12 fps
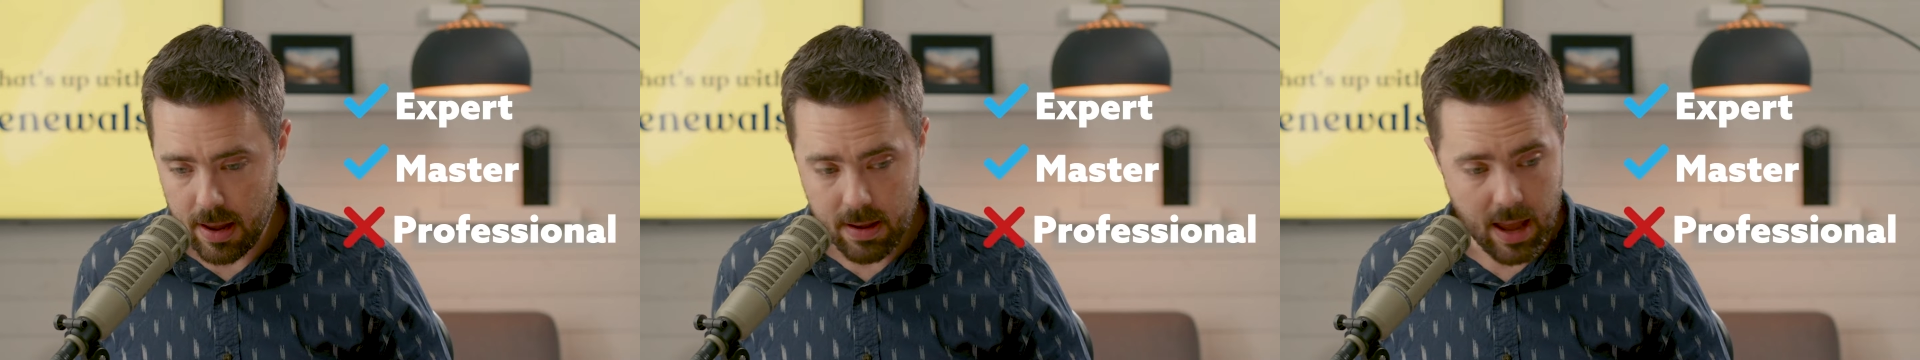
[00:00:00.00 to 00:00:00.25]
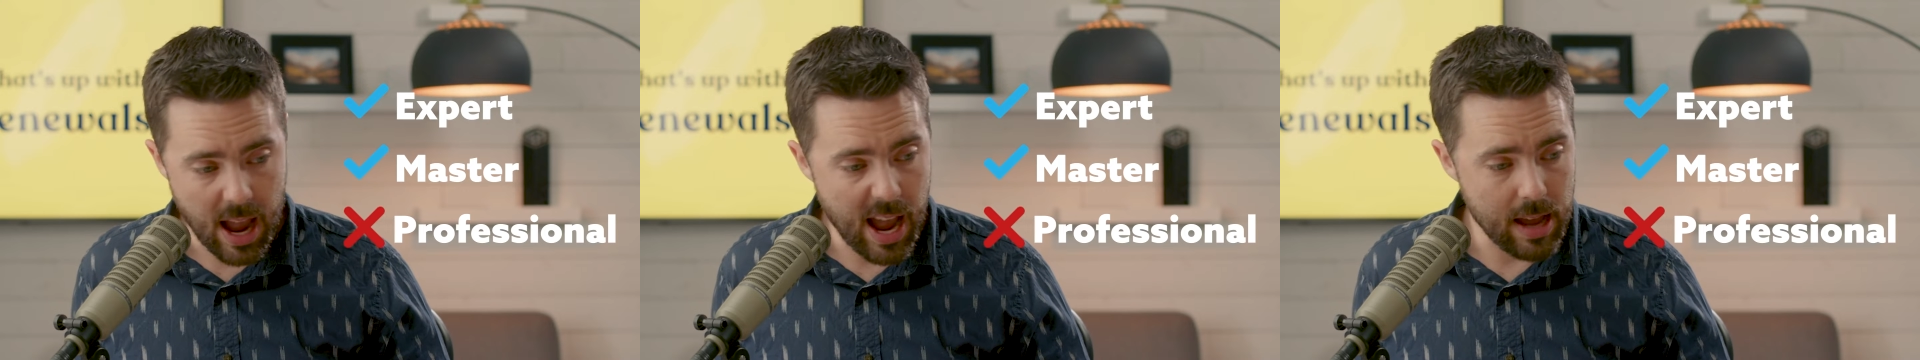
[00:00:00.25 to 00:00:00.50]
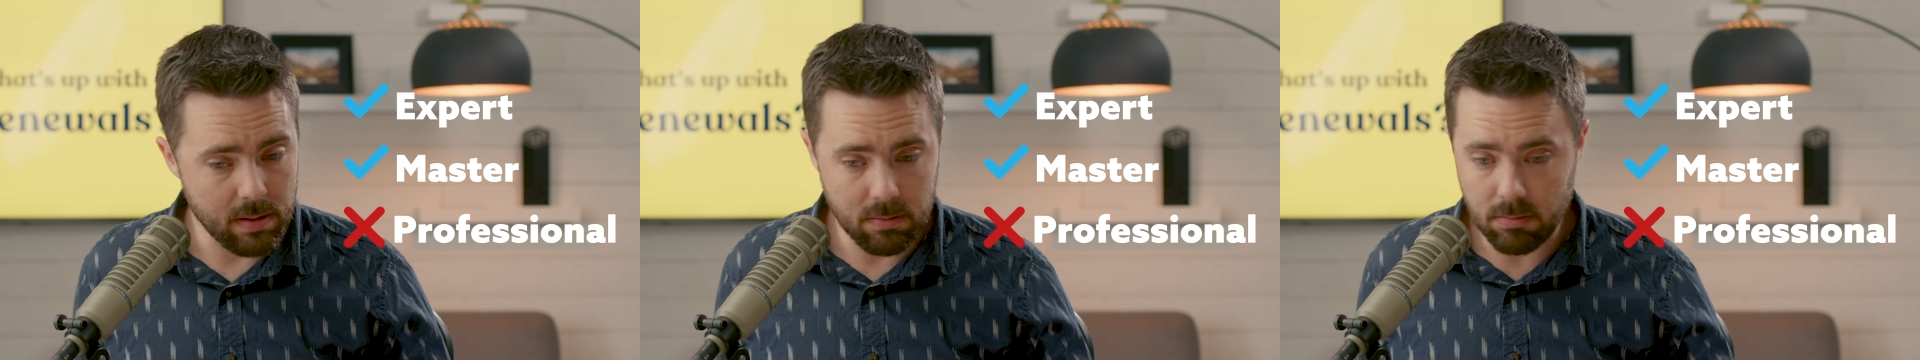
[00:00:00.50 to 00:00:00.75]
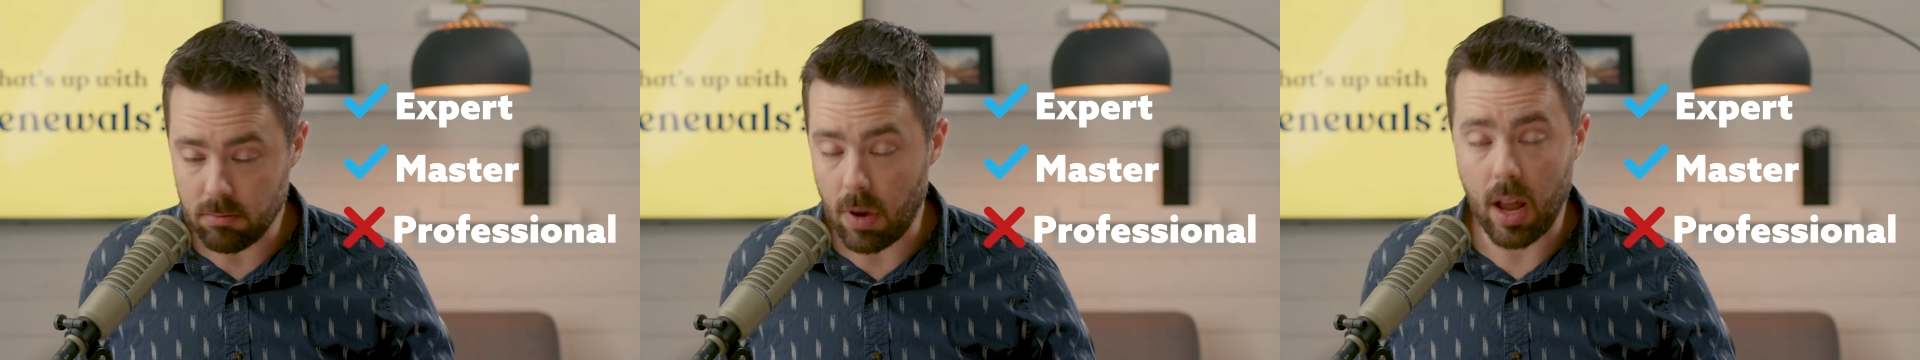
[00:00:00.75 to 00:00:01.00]
that,
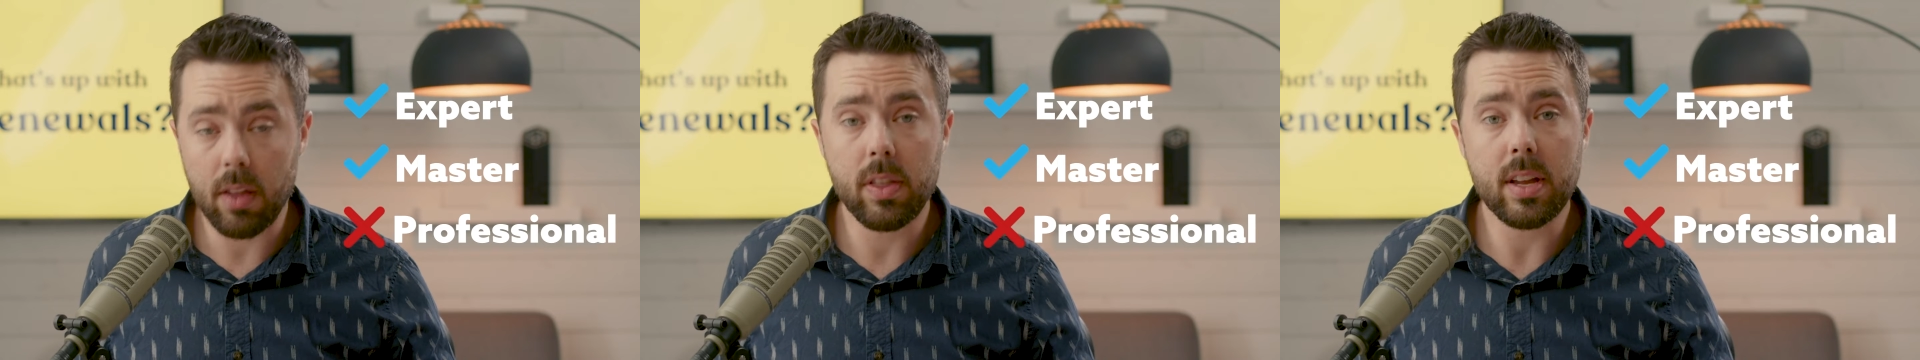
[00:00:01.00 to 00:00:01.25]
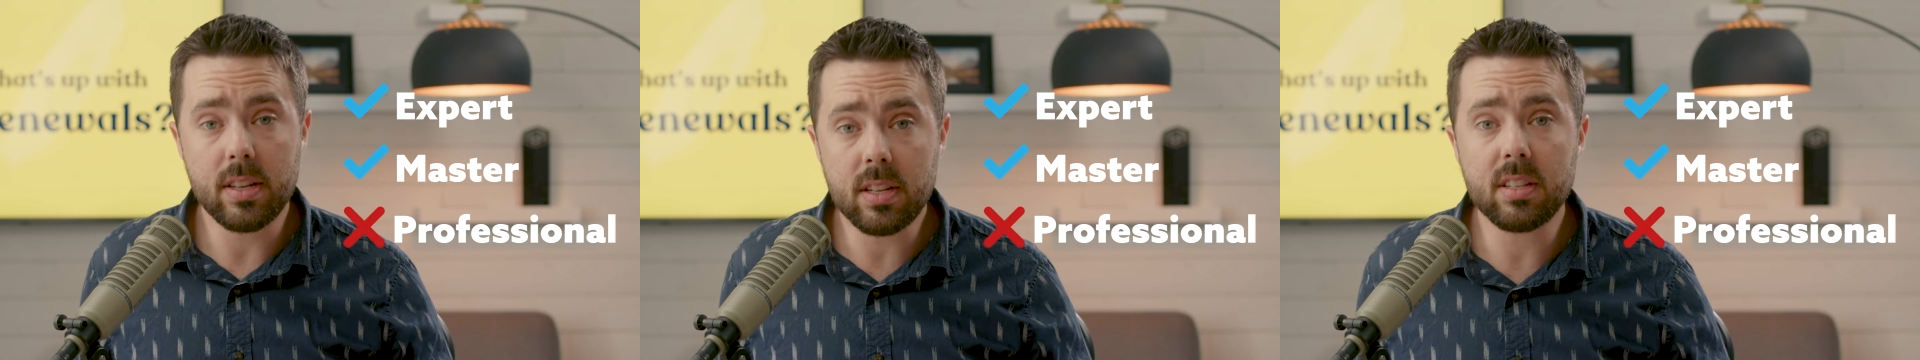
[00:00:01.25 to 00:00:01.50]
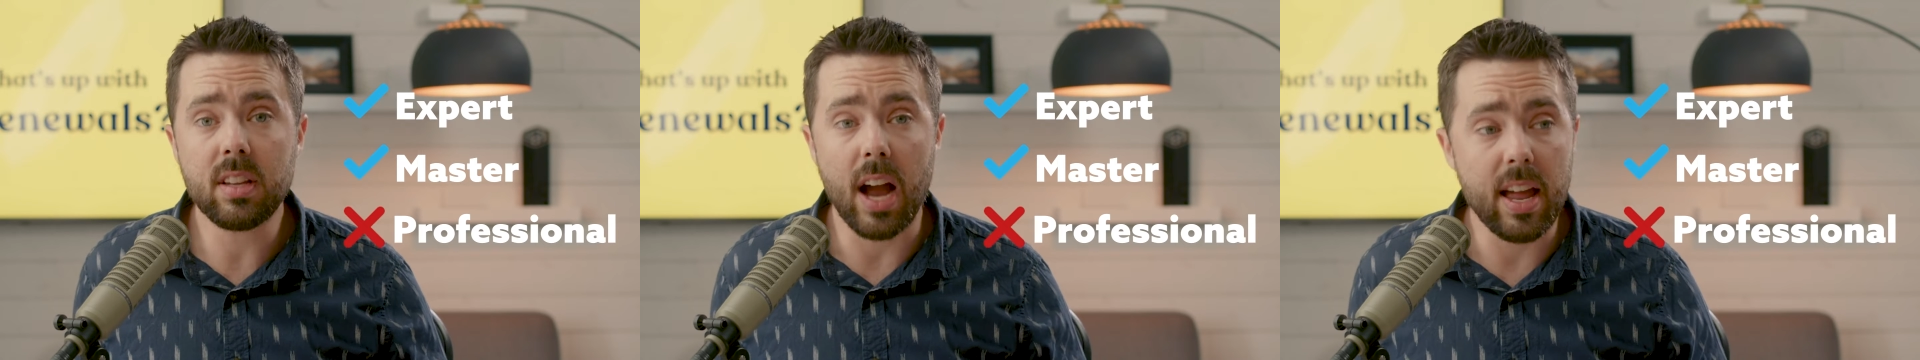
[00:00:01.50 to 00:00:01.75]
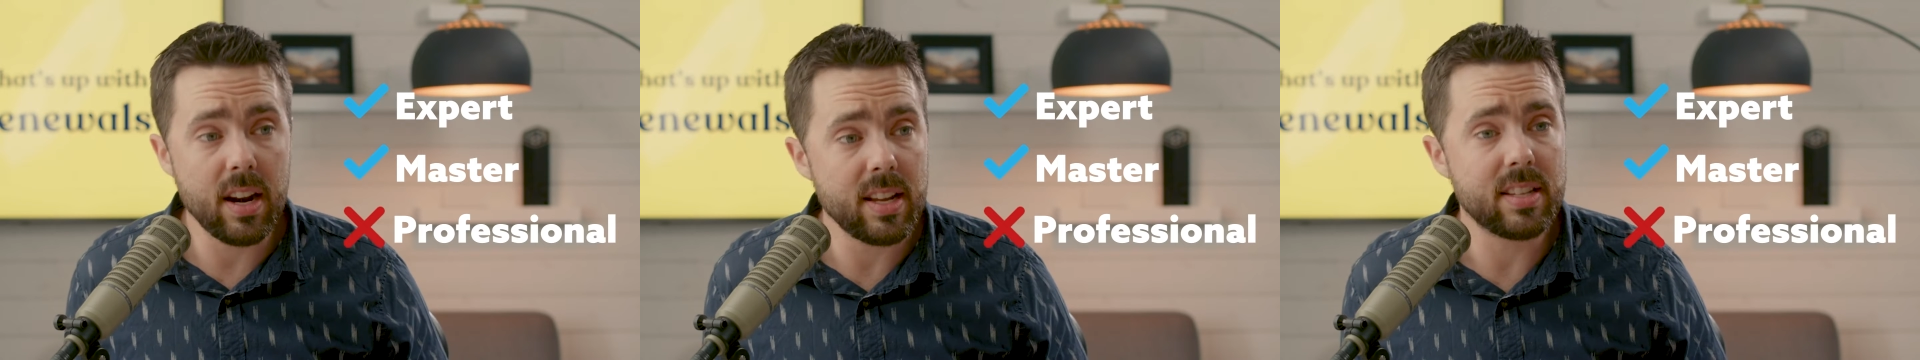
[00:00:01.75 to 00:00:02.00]
yeah, they
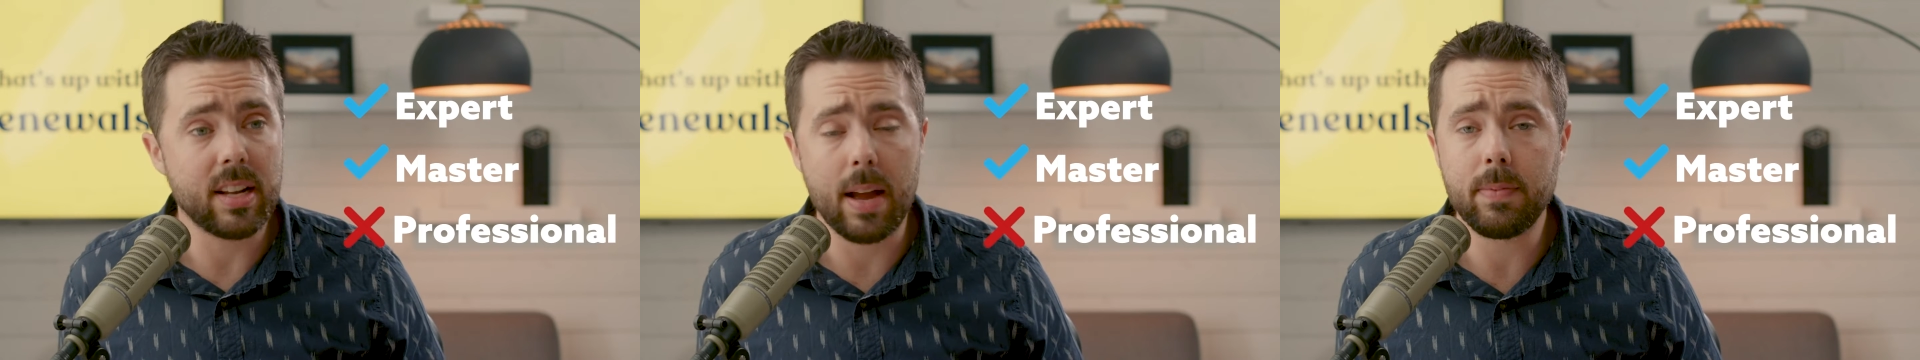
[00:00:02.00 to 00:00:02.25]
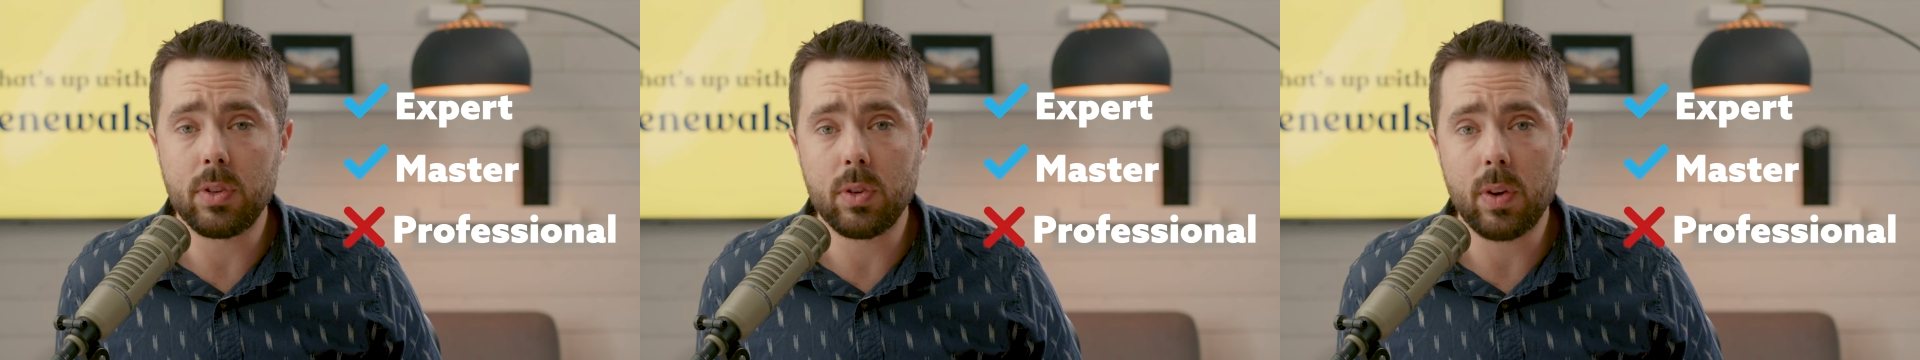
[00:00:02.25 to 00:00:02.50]
decided it's time to